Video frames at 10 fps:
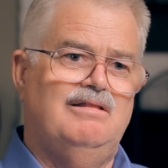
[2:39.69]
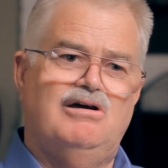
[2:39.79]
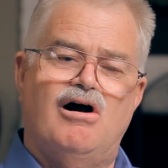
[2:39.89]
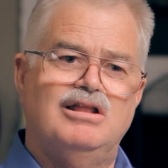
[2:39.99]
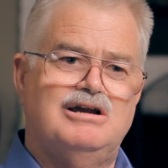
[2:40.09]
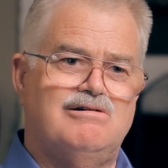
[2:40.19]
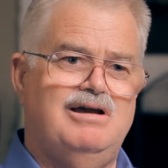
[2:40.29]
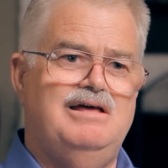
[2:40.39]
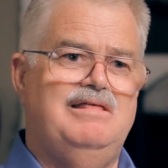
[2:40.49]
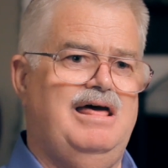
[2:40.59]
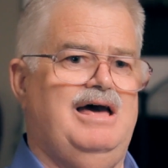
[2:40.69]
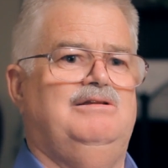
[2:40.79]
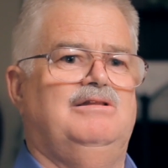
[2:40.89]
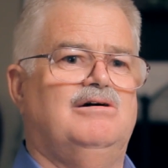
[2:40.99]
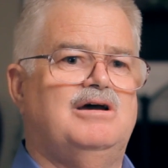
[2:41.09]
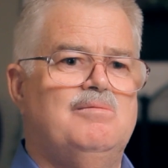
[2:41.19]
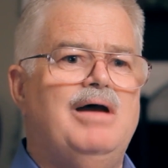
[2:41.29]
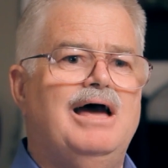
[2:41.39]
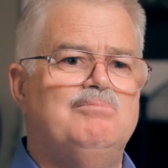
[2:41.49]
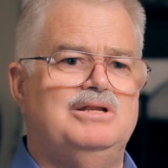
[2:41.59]
They all agreed that the
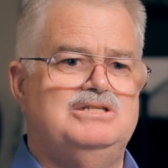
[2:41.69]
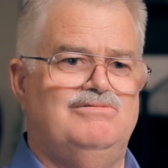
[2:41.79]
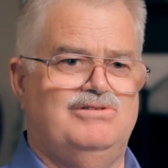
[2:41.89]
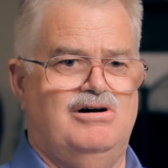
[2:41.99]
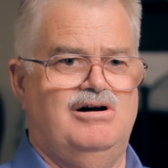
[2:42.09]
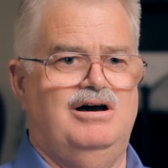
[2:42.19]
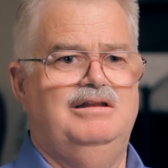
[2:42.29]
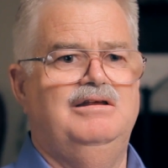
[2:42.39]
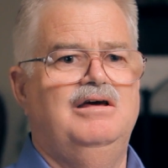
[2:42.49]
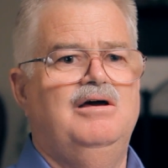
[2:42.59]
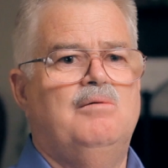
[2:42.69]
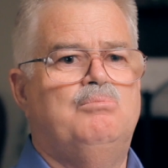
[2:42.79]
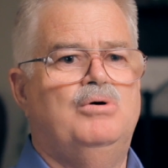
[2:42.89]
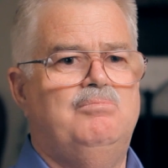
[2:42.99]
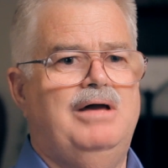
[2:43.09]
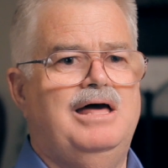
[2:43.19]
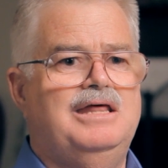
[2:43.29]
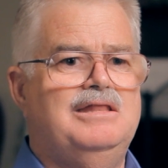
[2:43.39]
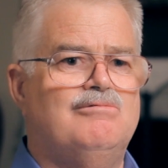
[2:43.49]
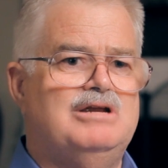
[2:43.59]
commandments of God put man
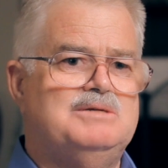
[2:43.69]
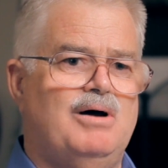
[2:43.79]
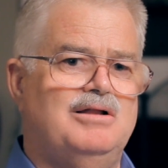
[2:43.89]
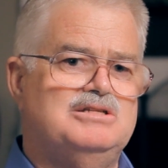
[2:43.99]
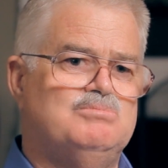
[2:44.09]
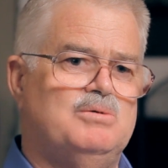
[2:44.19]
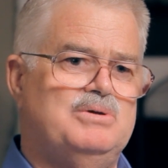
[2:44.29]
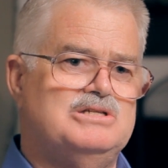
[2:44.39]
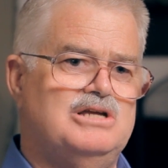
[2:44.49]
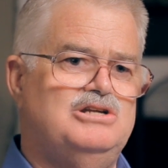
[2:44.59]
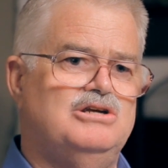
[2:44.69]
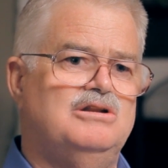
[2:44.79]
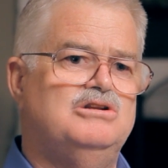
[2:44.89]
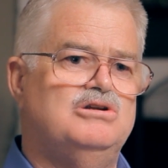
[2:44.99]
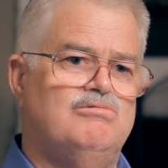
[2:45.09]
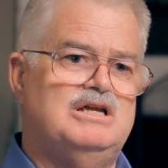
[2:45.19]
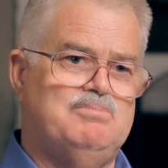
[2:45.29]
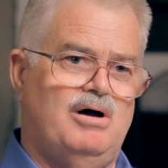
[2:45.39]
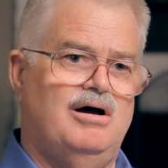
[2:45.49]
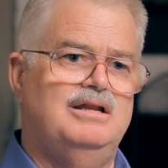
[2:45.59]
in the responsible position to
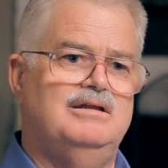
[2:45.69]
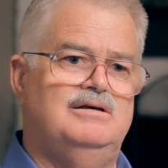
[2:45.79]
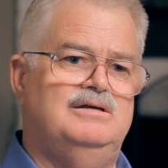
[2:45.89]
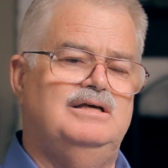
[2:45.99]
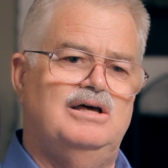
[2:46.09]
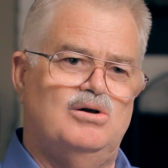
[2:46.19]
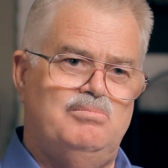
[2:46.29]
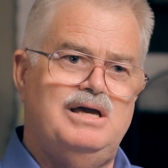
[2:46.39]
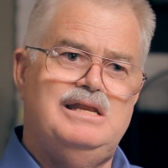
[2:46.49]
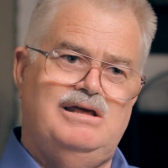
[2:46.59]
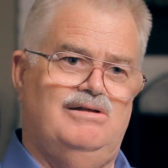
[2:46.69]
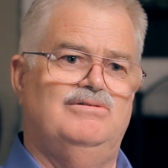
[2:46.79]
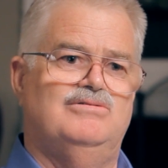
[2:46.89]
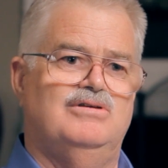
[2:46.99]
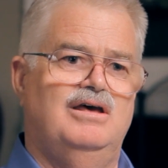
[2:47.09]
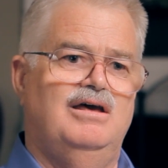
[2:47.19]
respond in obedience,